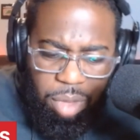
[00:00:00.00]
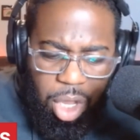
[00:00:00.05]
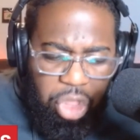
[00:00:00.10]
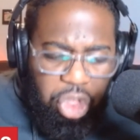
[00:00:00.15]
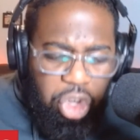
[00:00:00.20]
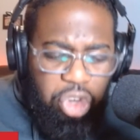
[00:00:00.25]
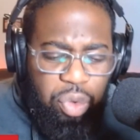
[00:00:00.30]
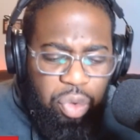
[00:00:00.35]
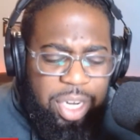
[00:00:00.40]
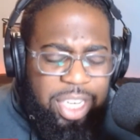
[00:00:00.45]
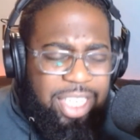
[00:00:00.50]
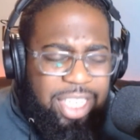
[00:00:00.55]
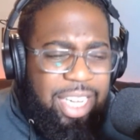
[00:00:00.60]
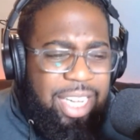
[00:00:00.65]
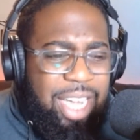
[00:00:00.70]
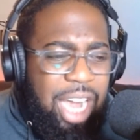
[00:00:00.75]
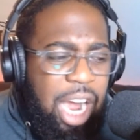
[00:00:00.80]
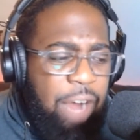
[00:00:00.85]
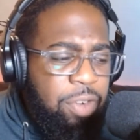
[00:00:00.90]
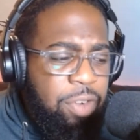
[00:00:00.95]
It was recently a
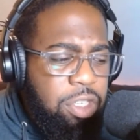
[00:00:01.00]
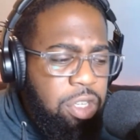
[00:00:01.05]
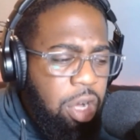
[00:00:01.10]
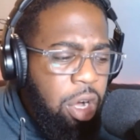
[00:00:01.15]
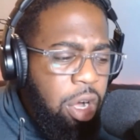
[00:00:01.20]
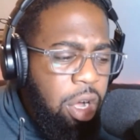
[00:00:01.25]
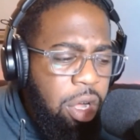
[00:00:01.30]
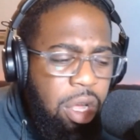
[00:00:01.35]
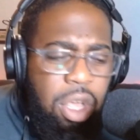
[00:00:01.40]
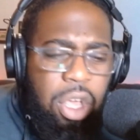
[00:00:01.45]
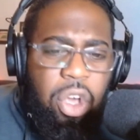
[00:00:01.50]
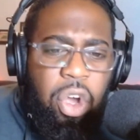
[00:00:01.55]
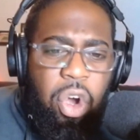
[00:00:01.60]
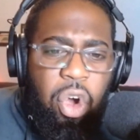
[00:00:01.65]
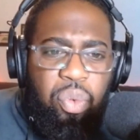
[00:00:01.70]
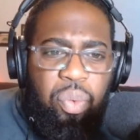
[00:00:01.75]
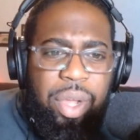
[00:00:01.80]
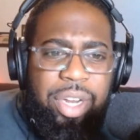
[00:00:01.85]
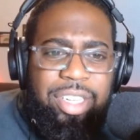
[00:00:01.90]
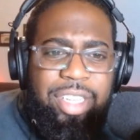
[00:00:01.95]
conference call
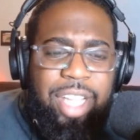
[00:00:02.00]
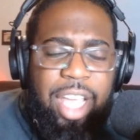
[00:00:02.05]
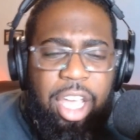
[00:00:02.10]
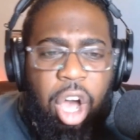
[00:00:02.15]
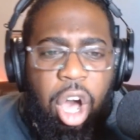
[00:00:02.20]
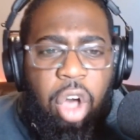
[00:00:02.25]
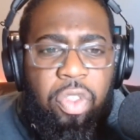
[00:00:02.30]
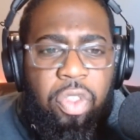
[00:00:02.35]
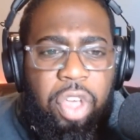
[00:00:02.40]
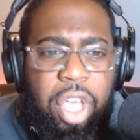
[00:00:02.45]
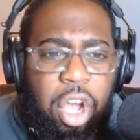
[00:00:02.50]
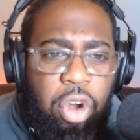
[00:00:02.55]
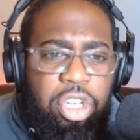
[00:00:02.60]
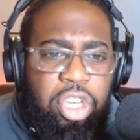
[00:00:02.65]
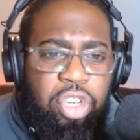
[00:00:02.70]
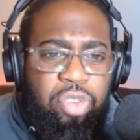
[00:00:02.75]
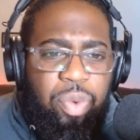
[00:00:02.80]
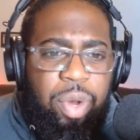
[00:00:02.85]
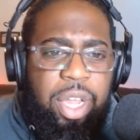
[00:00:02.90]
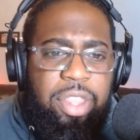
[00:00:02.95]
on Wednesday. All the
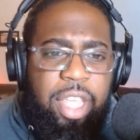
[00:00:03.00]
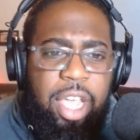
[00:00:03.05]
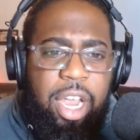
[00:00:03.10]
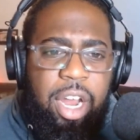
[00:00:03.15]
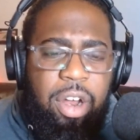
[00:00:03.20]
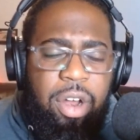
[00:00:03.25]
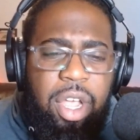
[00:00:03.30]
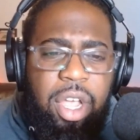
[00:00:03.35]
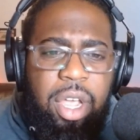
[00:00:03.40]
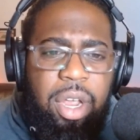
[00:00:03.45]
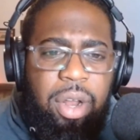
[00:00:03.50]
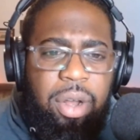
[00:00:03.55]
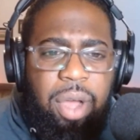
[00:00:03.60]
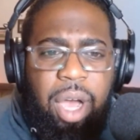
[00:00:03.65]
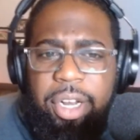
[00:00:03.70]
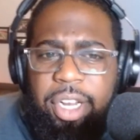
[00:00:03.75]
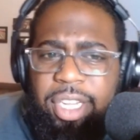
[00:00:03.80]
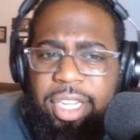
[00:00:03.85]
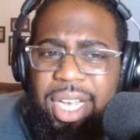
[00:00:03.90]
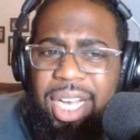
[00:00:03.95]
coaches were in there
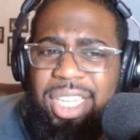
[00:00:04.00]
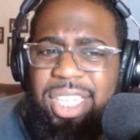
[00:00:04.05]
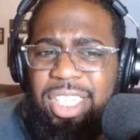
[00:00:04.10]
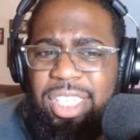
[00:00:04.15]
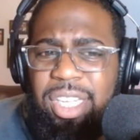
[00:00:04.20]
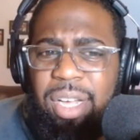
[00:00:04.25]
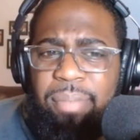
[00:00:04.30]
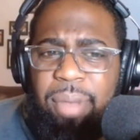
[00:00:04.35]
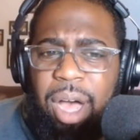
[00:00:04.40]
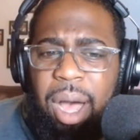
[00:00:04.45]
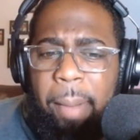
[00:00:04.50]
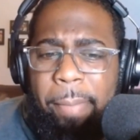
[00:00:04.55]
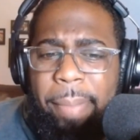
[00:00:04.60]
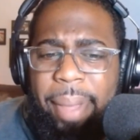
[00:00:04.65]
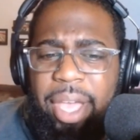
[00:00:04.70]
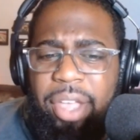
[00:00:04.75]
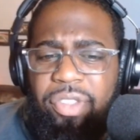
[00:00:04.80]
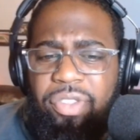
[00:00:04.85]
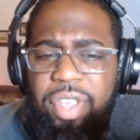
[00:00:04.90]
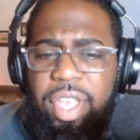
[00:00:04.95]
discussing some
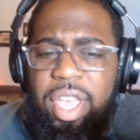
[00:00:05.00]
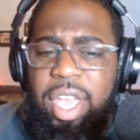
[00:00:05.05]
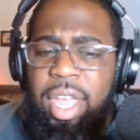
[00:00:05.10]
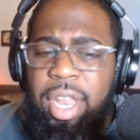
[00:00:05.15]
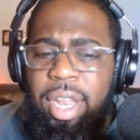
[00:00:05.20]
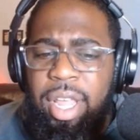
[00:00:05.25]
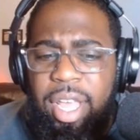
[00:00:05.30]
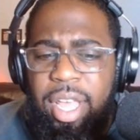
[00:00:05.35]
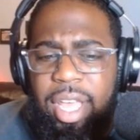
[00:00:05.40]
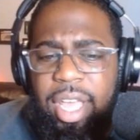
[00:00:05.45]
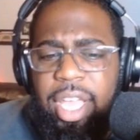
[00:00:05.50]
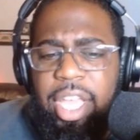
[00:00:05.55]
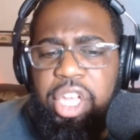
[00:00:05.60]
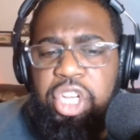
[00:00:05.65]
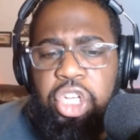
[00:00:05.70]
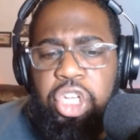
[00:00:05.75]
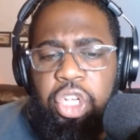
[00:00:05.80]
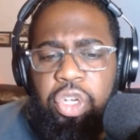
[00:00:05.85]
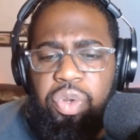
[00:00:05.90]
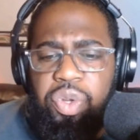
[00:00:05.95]
Big Ten
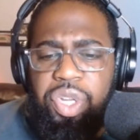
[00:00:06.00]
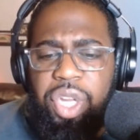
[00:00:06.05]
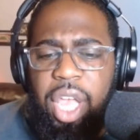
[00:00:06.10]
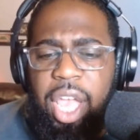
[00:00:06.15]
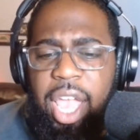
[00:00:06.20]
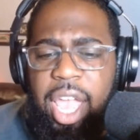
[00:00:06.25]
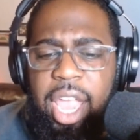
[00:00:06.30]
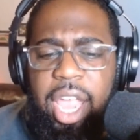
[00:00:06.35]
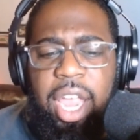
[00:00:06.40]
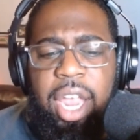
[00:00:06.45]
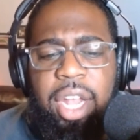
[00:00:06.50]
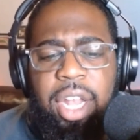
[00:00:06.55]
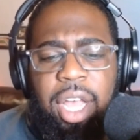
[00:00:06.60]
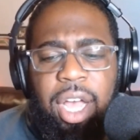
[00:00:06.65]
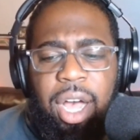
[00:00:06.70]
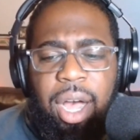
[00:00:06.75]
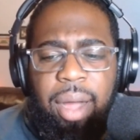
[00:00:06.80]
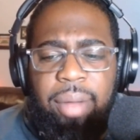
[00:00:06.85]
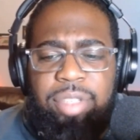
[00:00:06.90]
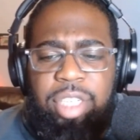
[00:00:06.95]
issues and
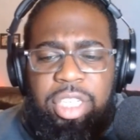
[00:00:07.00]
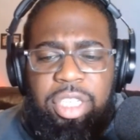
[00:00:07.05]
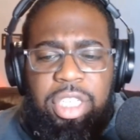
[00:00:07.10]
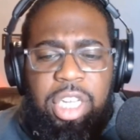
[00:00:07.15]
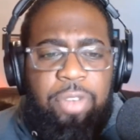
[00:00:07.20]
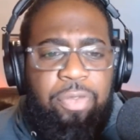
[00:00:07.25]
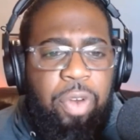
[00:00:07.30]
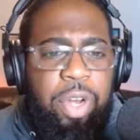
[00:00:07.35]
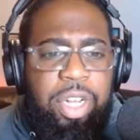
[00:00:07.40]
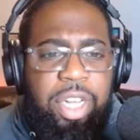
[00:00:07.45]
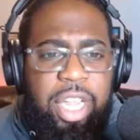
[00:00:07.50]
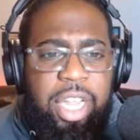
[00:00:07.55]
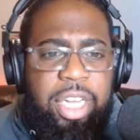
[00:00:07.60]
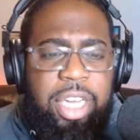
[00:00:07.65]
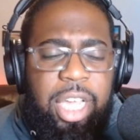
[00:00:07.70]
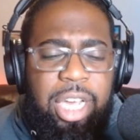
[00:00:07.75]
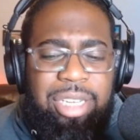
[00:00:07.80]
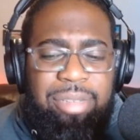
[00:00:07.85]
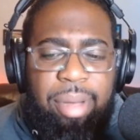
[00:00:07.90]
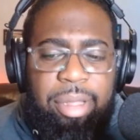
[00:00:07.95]
just different
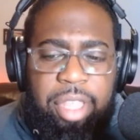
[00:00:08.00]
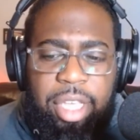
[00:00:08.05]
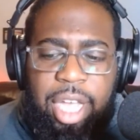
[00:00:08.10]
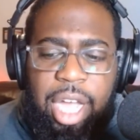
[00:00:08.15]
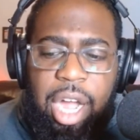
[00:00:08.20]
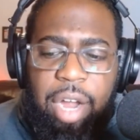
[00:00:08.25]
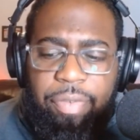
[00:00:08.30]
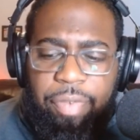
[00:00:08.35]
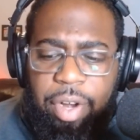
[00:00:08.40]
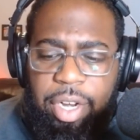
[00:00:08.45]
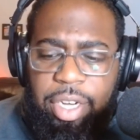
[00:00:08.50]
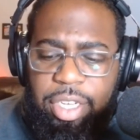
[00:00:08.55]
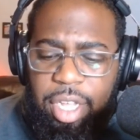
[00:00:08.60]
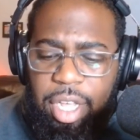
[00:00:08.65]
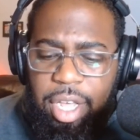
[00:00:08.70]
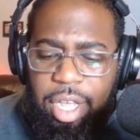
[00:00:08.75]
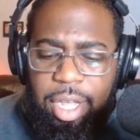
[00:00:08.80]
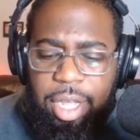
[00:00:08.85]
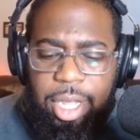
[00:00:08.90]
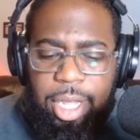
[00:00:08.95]
details about the conference.
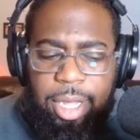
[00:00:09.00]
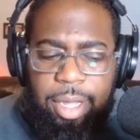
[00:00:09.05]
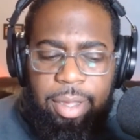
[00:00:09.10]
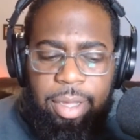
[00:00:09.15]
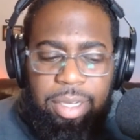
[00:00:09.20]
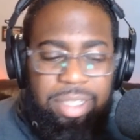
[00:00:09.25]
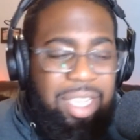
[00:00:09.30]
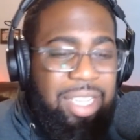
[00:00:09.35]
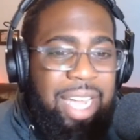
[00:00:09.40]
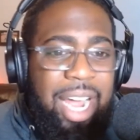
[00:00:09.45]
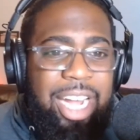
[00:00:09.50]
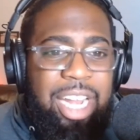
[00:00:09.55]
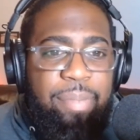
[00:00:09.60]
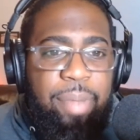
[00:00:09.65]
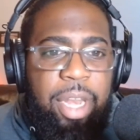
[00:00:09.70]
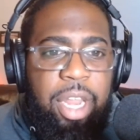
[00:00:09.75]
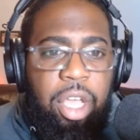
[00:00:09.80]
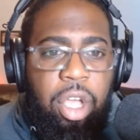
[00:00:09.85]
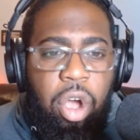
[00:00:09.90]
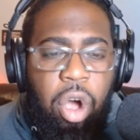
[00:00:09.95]
It was a
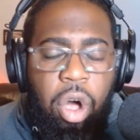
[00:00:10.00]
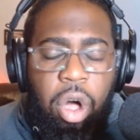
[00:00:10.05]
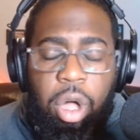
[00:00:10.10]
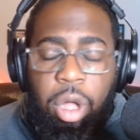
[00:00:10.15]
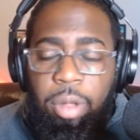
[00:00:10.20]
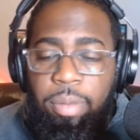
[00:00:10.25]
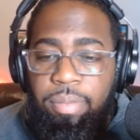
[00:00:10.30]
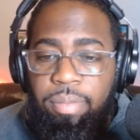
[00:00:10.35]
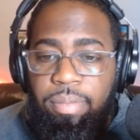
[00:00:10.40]
90-minute call.